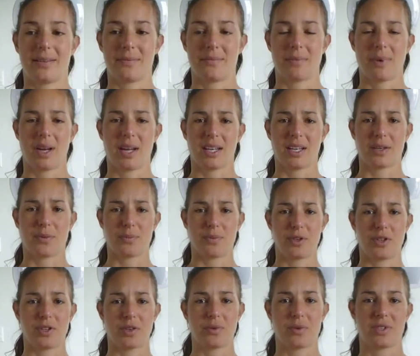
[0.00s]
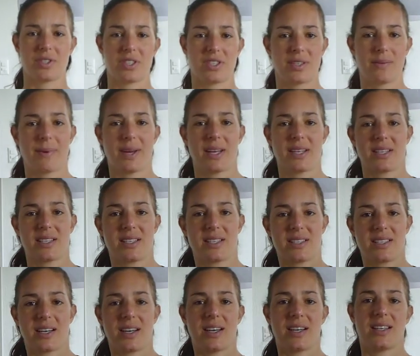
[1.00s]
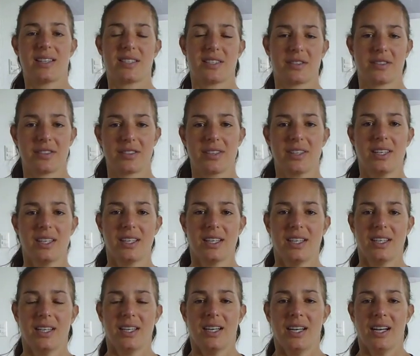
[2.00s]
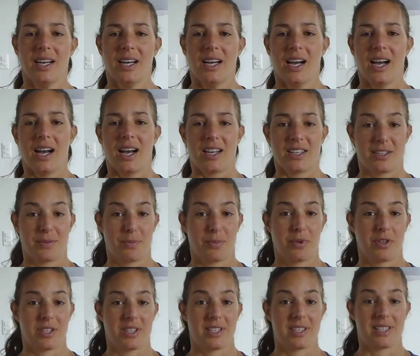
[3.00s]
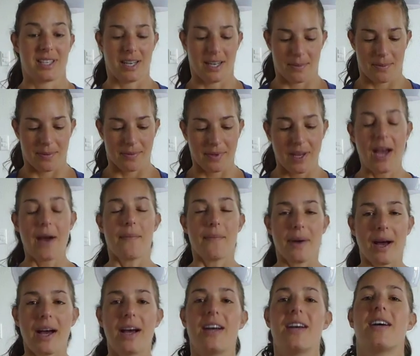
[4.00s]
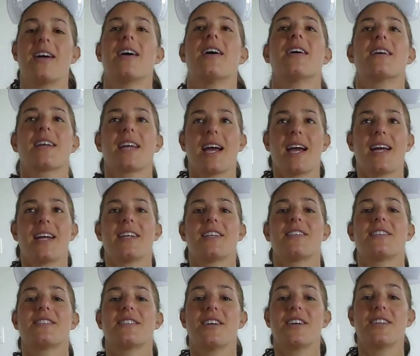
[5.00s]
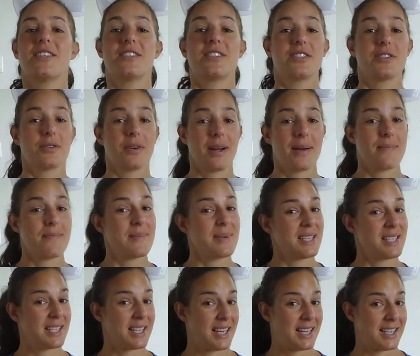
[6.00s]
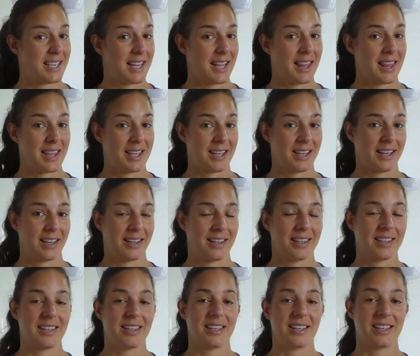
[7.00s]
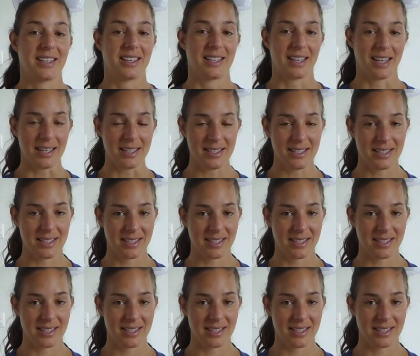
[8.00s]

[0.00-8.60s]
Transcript: My computer was just about to die, so I just put it to sleep. Okay, so do I miss anything? Yes.